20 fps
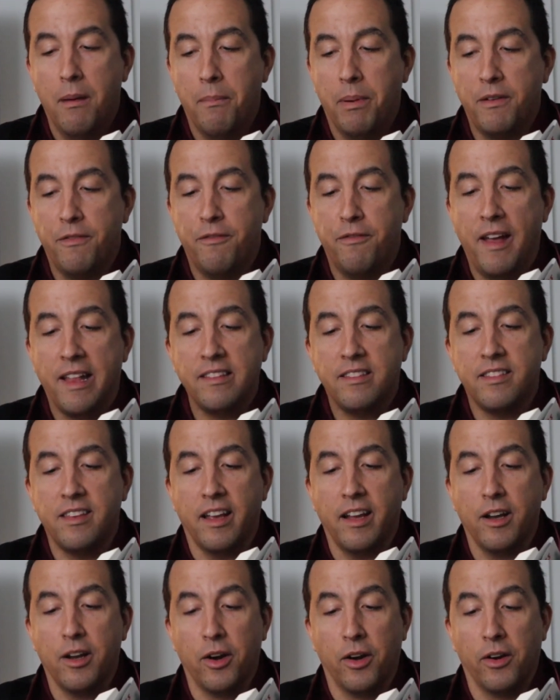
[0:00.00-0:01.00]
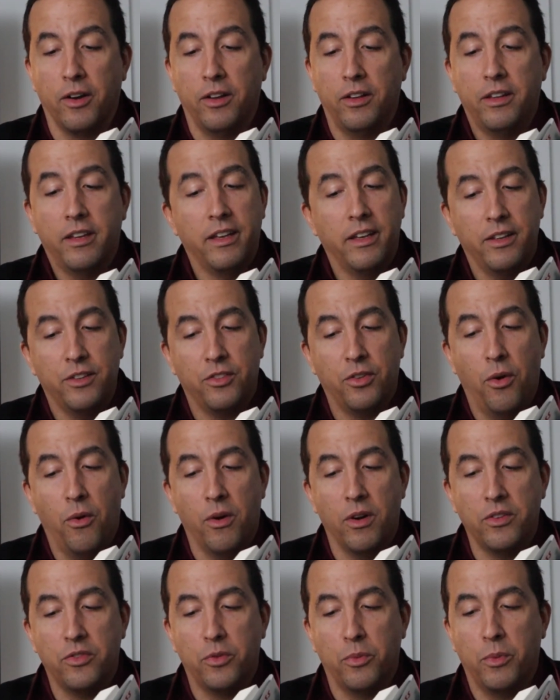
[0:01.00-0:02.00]
But Fencing Girl, his
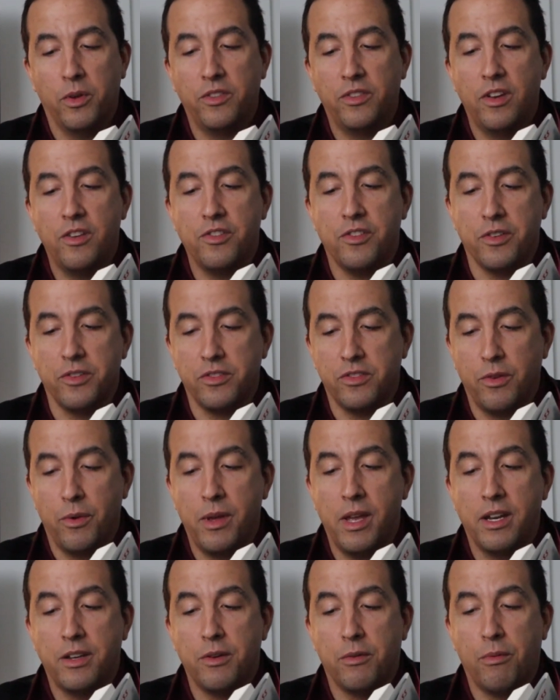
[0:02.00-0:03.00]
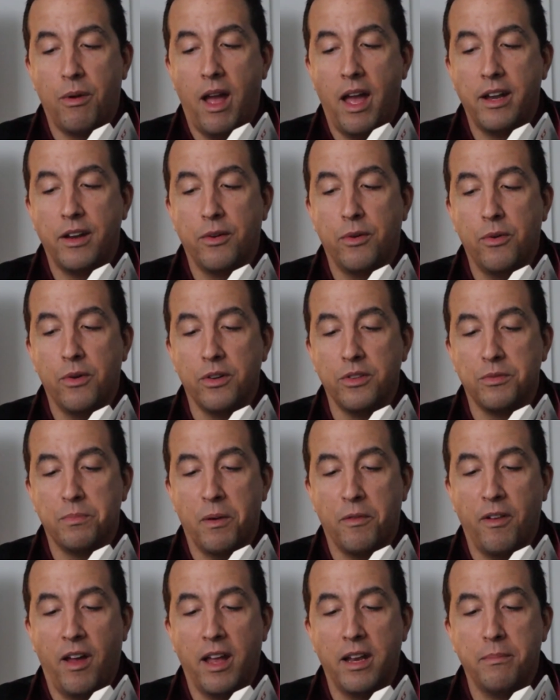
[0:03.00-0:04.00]
horse, was injured, so he had to ride a horse
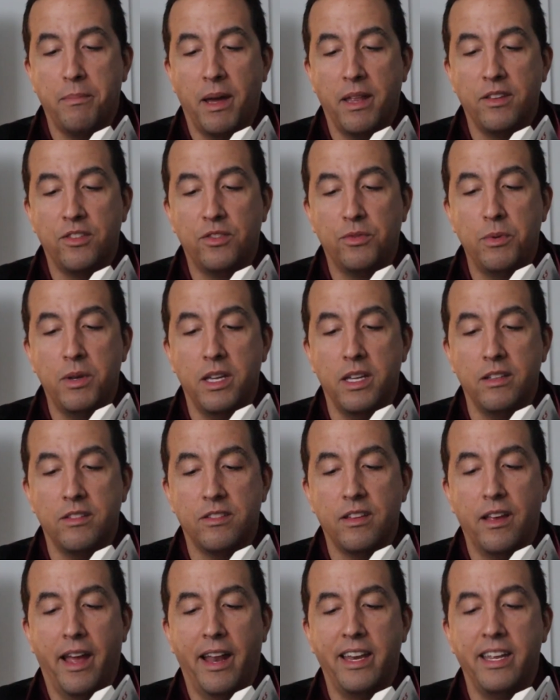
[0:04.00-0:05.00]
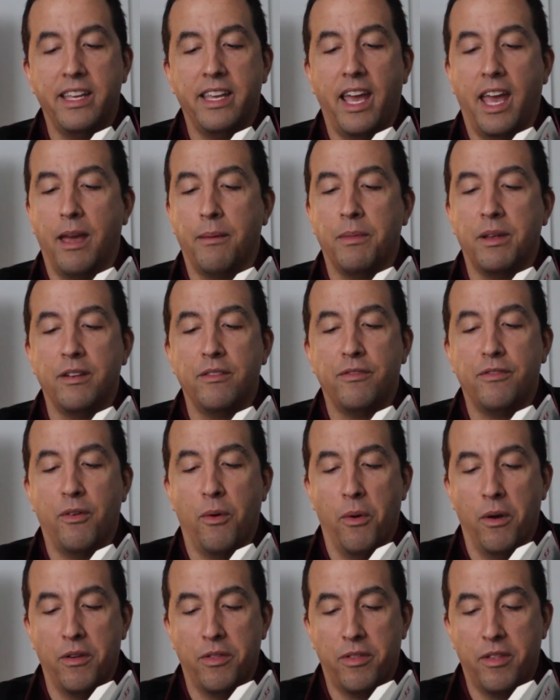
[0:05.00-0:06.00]
provided by the Swedes, and he came in
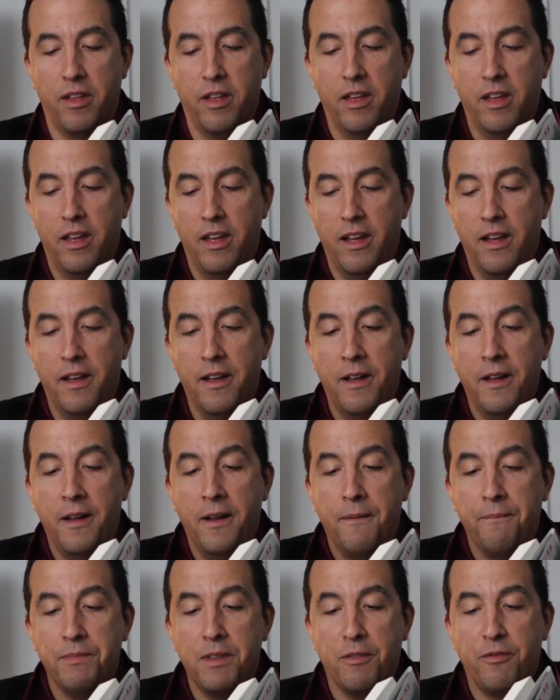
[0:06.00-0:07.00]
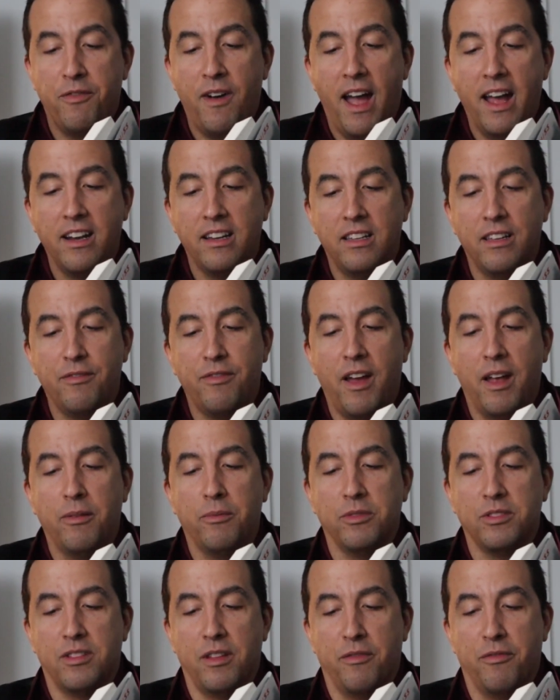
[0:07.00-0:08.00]
4th. The final
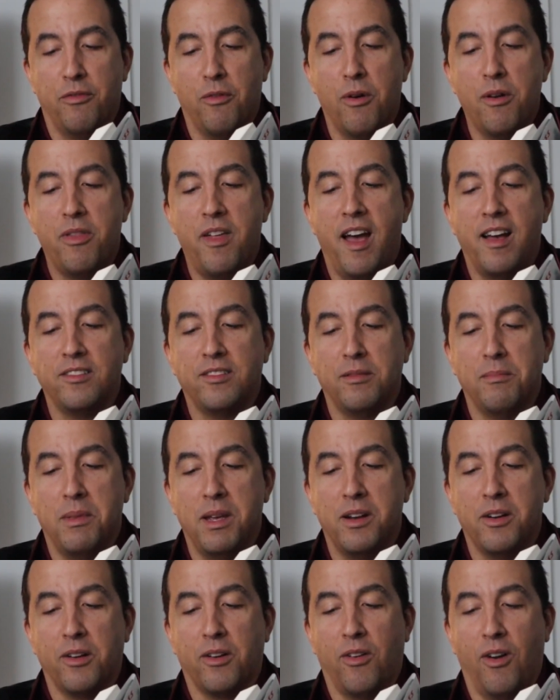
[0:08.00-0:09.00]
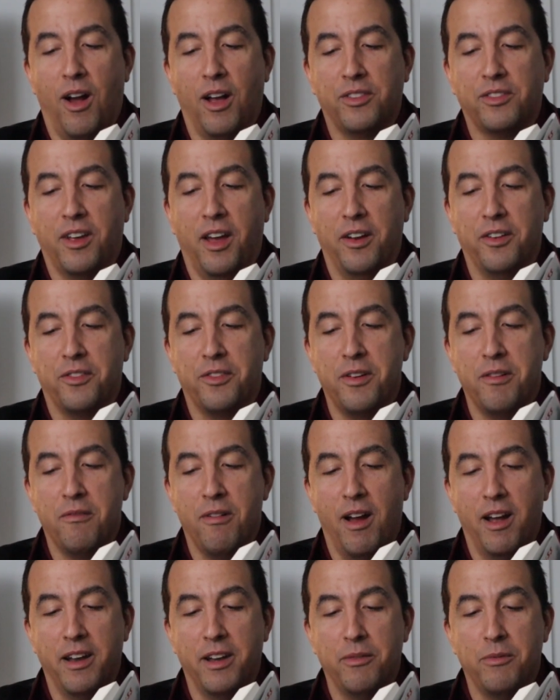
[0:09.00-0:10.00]
event was the 4,000-meter cross-country
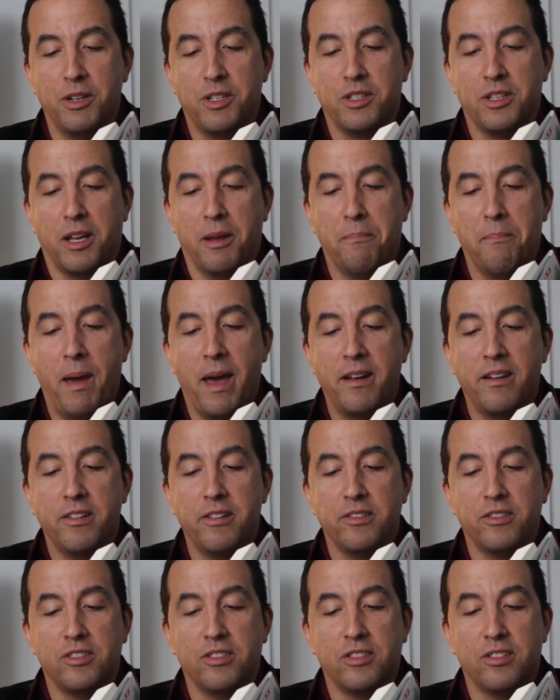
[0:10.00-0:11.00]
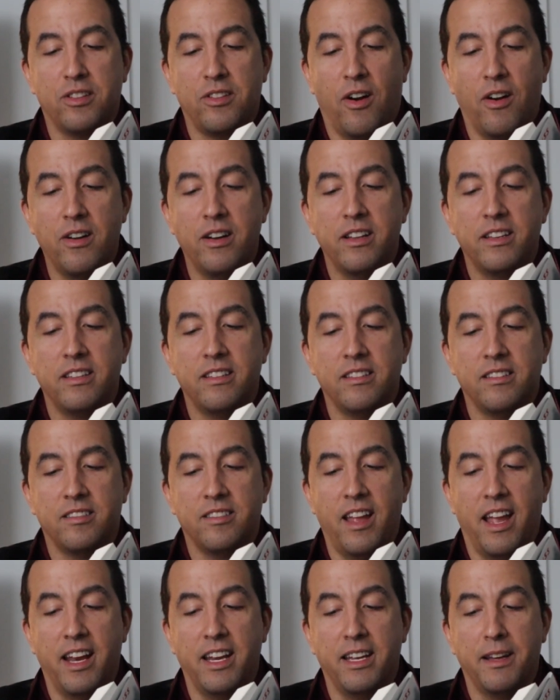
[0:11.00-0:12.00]
run, in which the competitors started in the
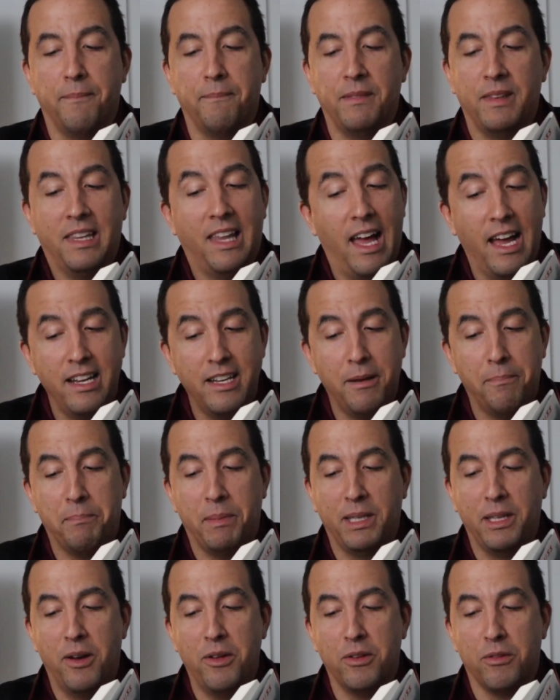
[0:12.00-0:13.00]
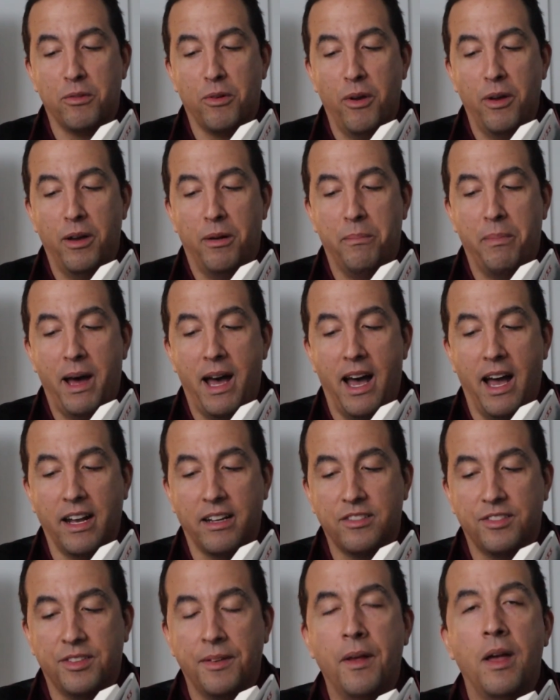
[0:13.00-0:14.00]
stadium, lined up below the royal
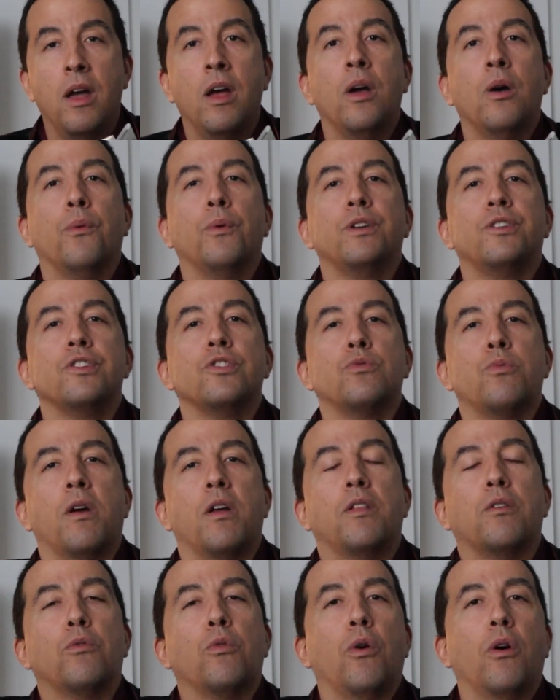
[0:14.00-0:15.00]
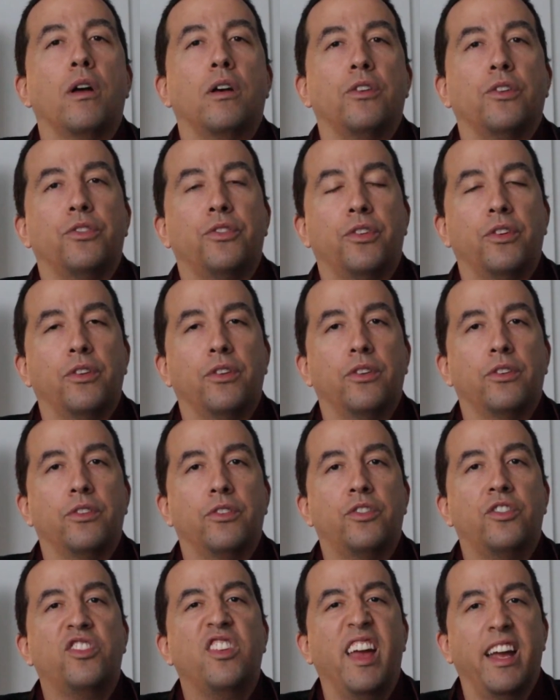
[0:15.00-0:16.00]
box, which is where the royals
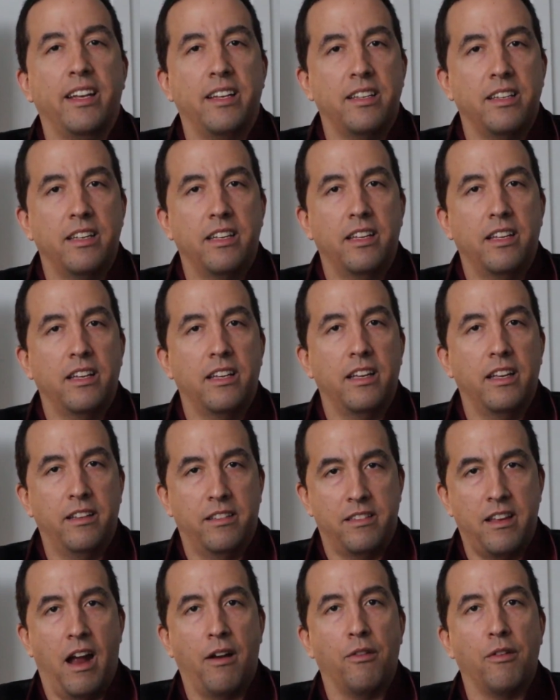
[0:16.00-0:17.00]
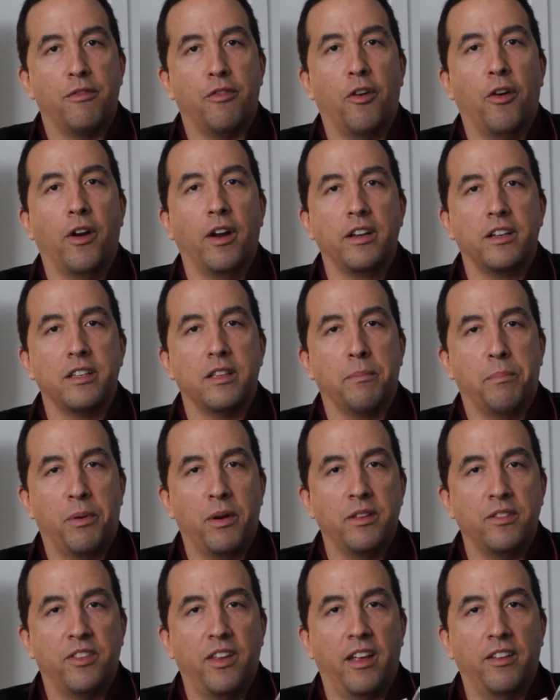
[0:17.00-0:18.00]
sit. It's not referring to the
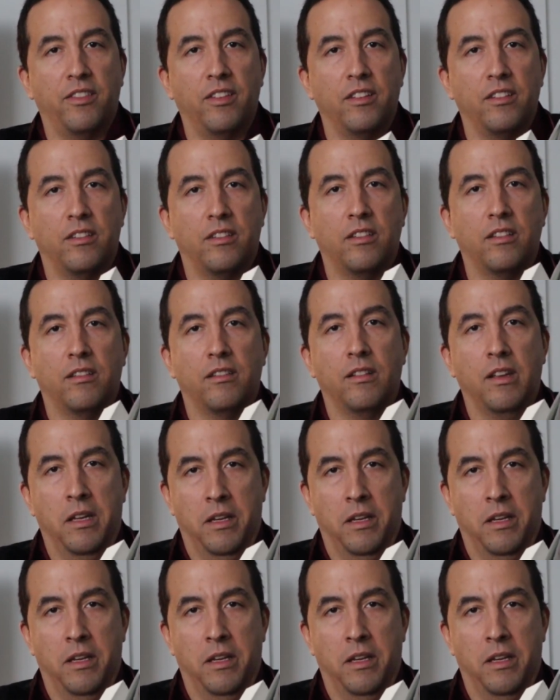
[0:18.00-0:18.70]
princess's